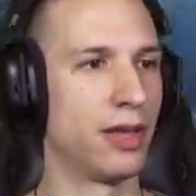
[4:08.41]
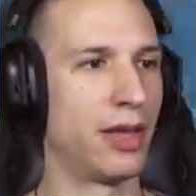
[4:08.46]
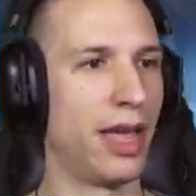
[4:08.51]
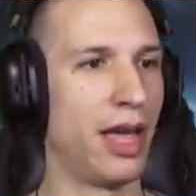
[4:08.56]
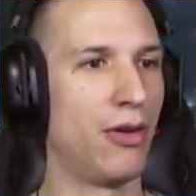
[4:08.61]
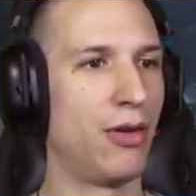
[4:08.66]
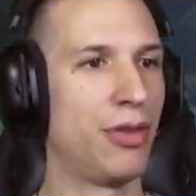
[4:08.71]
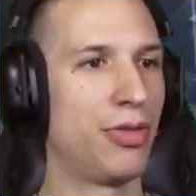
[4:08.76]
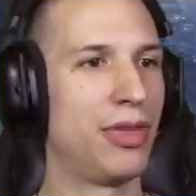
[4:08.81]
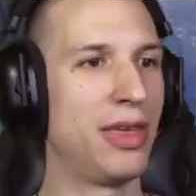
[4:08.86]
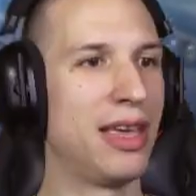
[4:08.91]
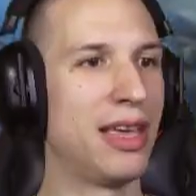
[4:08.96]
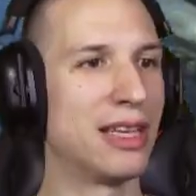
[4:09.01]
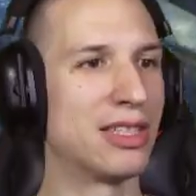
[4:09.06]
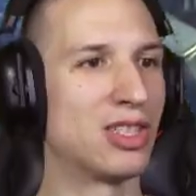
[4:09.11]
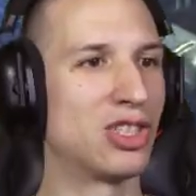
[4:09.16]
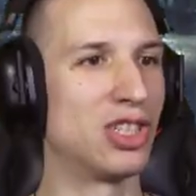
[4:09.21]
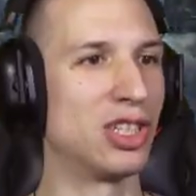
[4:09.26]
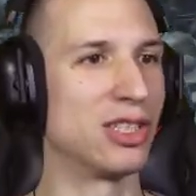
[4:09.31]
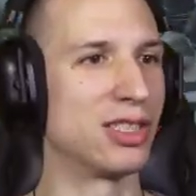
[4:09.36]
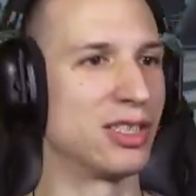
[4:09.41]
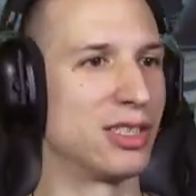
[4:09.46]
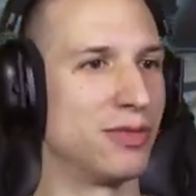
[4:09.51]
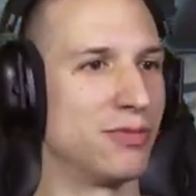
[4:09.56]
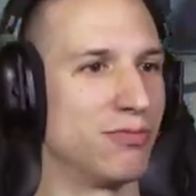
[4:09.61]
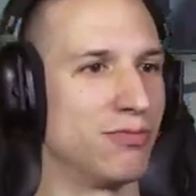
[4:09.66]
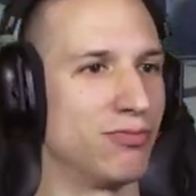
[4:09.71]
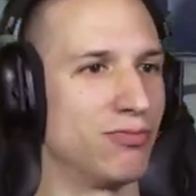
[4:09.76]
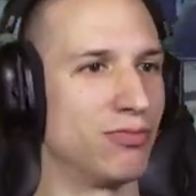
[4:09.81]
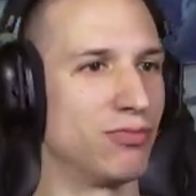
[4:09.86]
Everything is just
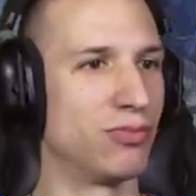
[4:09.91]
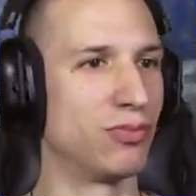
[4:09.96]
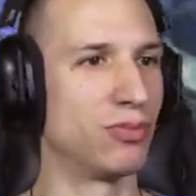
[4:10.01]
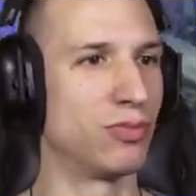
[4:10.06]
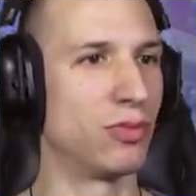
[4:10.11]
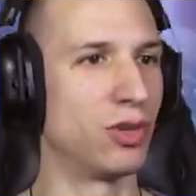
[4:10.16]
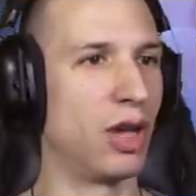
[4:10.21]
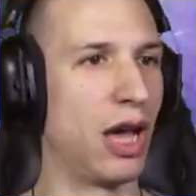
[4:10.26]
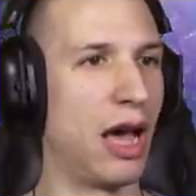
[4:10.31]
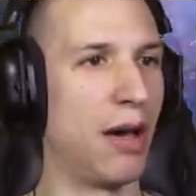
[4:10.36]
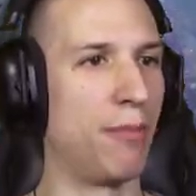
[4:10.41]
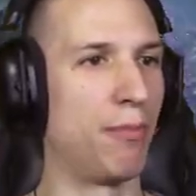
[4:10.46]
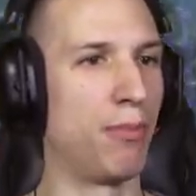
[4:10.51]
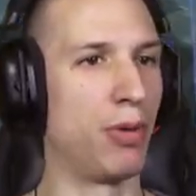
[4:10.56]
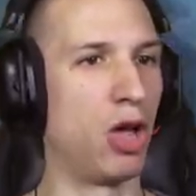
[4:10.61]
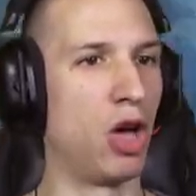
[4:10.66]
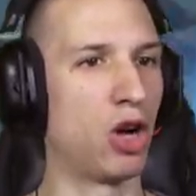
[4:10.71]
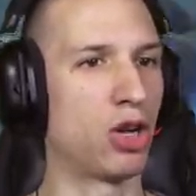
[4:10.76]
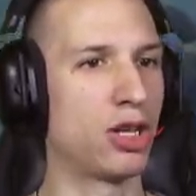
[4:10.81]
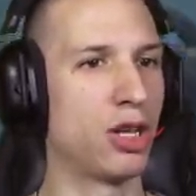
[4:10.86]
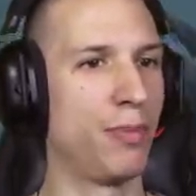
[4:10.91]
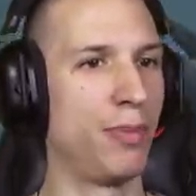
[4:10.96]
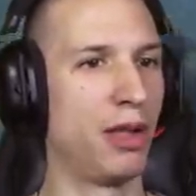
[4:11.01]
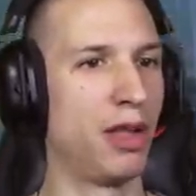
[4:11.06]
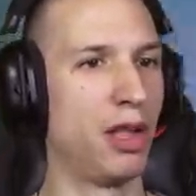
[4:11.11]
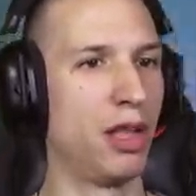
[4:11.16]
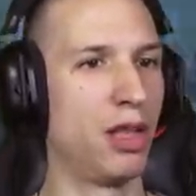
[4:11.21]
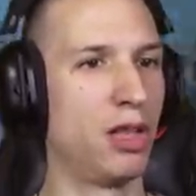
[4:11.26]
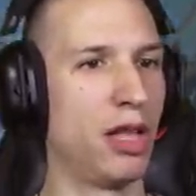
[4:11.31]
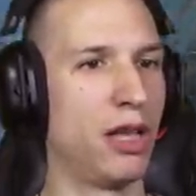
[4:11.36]

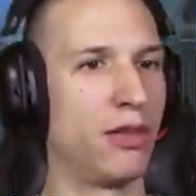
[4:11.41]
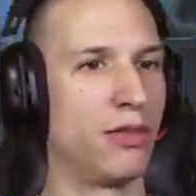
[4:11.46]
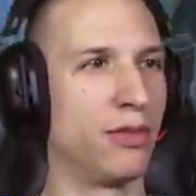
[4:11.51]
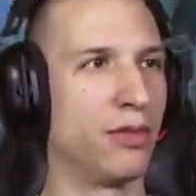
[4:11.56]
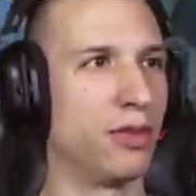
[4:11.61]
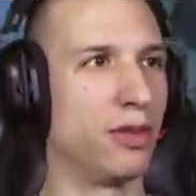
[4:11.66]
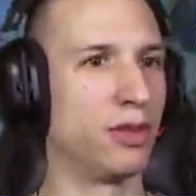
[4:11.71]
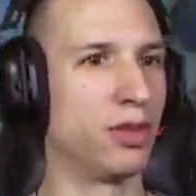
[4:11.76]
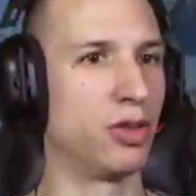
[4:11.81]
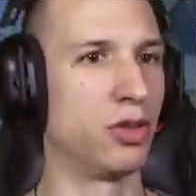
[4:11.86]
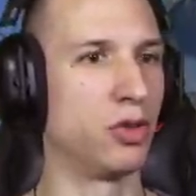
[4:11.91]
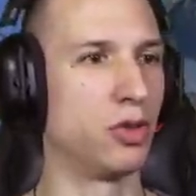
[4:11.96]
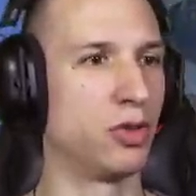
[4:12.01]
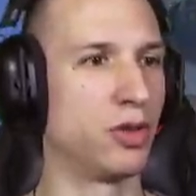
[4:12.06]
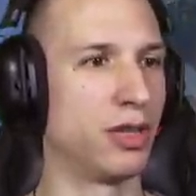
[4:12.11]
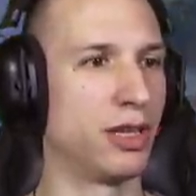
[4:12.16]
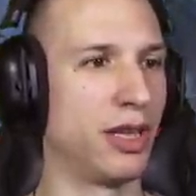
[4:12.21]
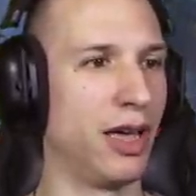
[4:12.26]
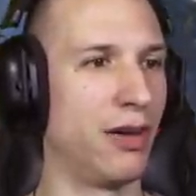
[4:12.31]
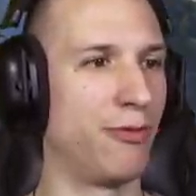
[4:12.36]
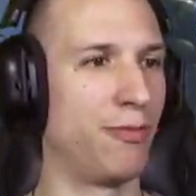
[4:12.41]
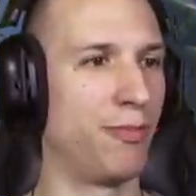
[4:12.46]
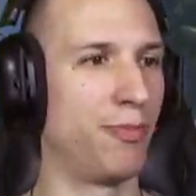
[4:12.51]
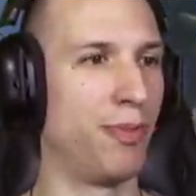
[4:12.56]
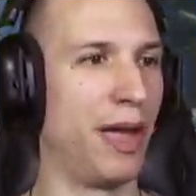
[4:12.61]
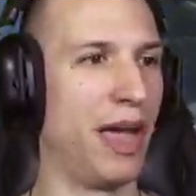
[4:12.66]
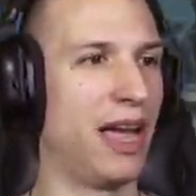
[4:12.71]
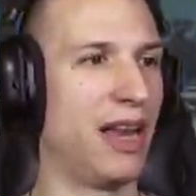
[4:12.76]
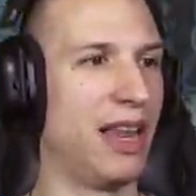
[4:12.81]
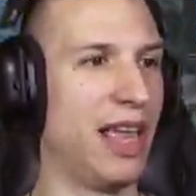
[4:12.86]
unblockable. You have
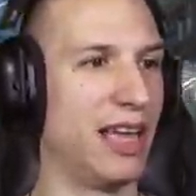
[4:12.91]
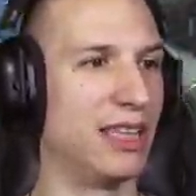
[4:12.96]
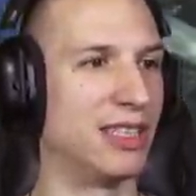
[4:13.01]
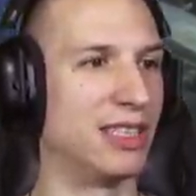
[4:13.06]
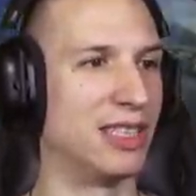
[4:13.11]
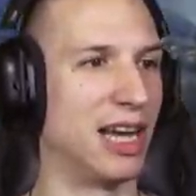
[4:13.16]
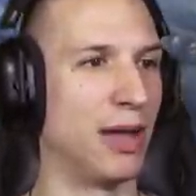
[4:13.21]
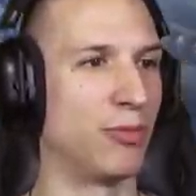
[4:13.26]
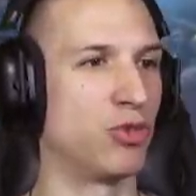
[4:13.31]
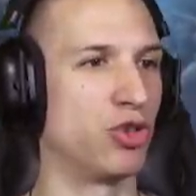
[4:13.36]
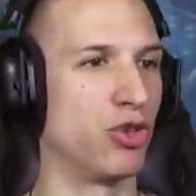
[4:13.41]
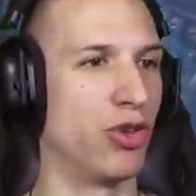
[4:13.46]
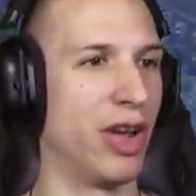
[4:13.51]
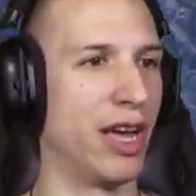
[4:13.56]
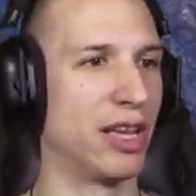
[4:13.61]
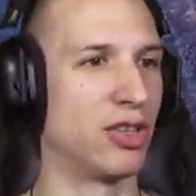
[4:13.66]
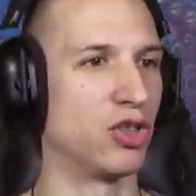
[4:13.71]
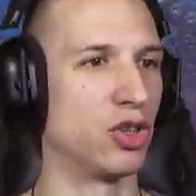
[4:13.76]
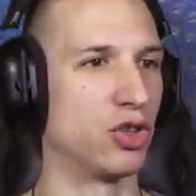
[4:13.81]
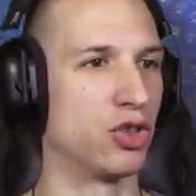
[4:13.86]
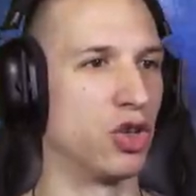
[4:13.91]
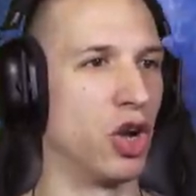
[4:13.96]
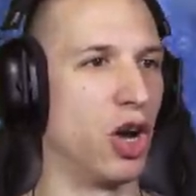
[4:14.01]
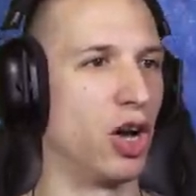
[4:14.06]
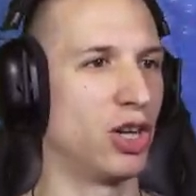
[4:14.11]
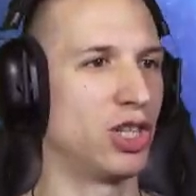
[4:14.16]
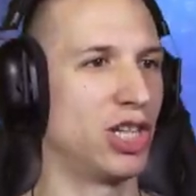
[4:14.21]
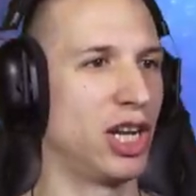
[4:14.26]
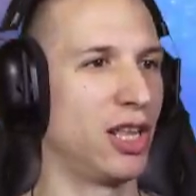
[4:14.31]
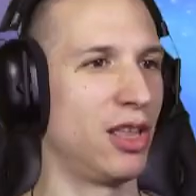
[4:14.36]
barely any time to react or dodge